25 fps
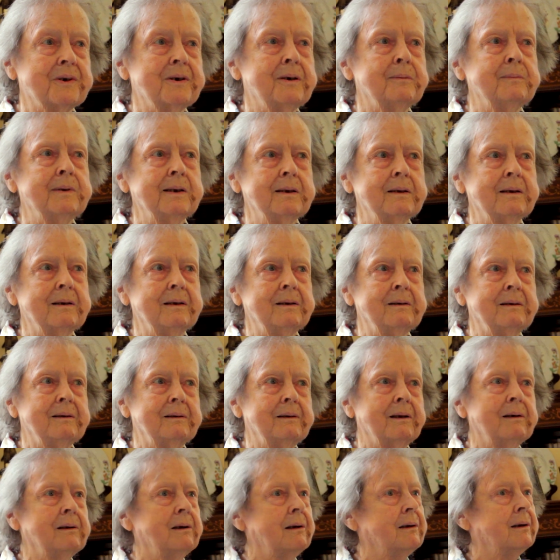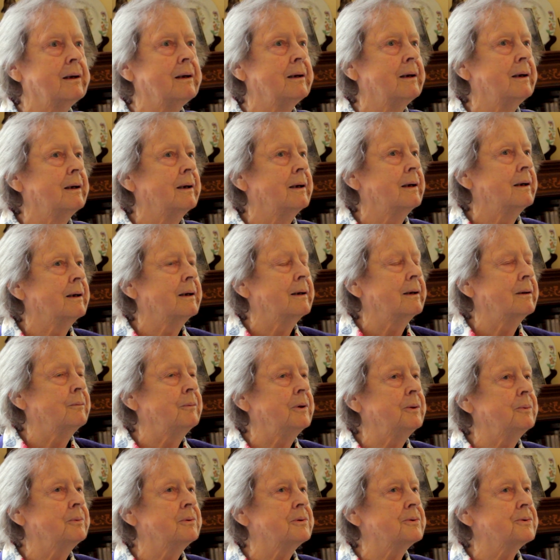coming in,
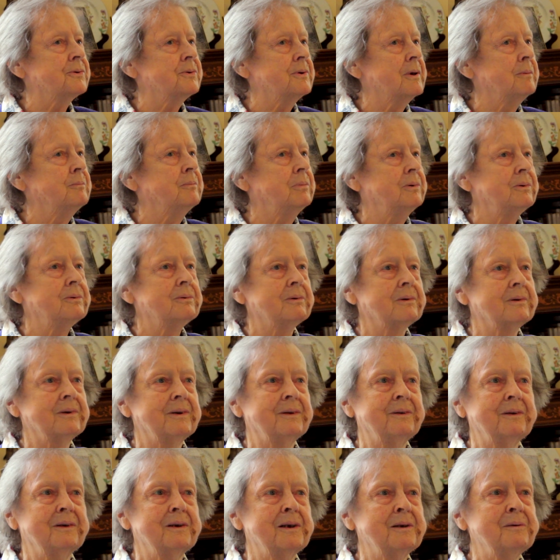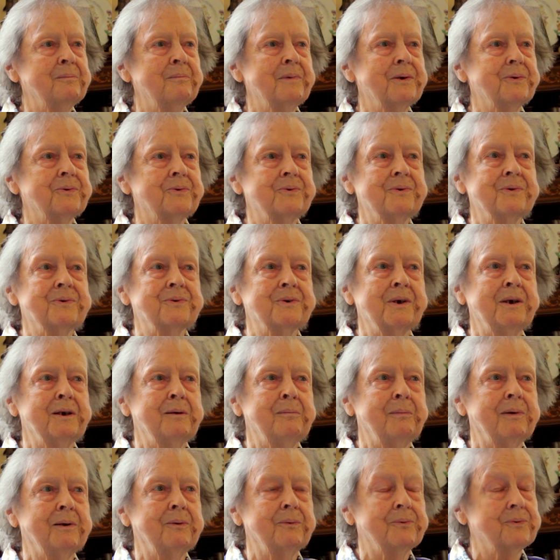we were assembled and the headmistress
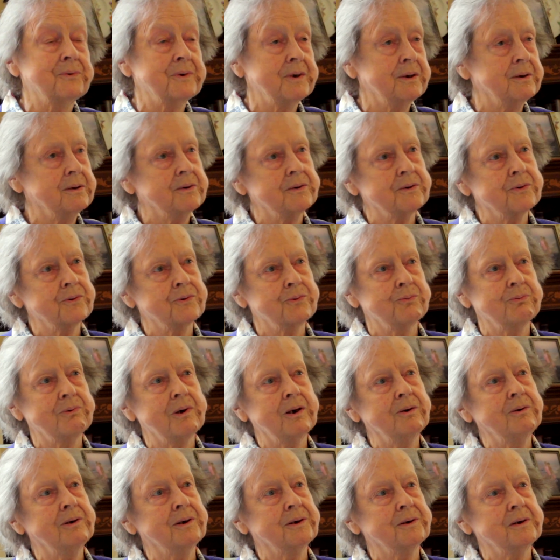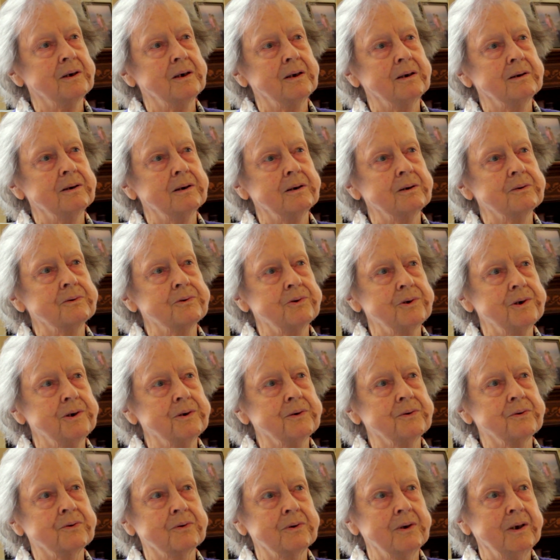came in, tears rolling down her
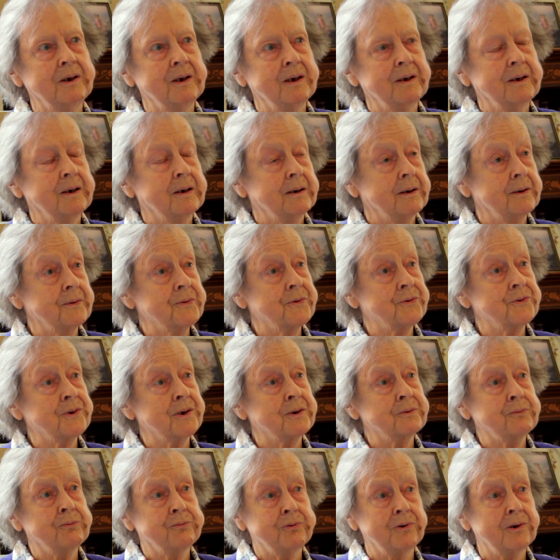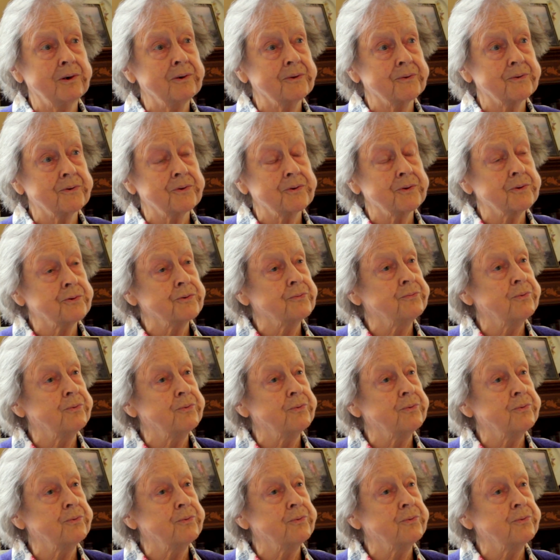cheeks, and said, "France has